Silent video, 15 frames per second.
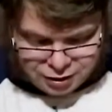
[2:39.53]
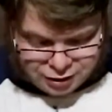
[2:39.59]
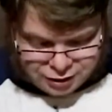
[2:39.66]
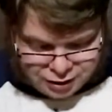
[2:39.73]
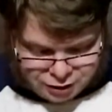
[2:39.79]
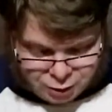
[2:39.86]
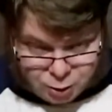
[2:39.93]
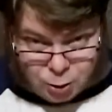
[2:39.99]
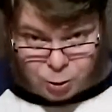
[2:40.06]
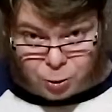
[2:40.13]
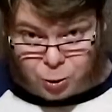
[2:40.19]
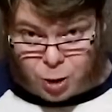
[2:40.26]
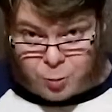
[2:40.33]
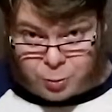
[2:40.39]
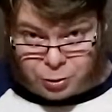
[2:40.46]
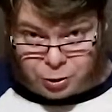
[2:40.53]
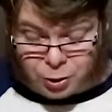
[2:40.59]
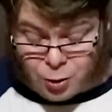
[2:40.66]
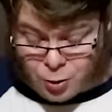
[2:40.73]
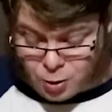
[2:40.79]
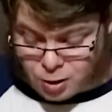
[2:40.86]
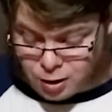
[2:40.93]
the little grip with the
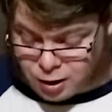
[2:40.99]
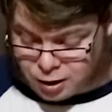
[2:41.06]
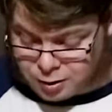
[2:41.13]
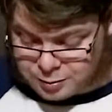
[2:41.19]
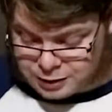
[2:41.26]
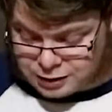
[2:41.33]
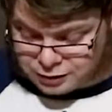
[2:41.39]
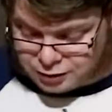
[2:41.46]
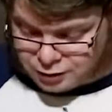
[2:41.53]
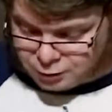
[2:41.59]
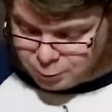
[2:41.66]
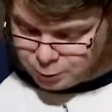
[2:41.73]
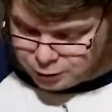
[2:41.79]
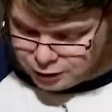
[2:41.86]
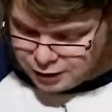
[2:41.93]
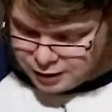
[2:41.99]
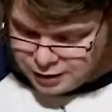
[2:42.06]
cord on them, because this would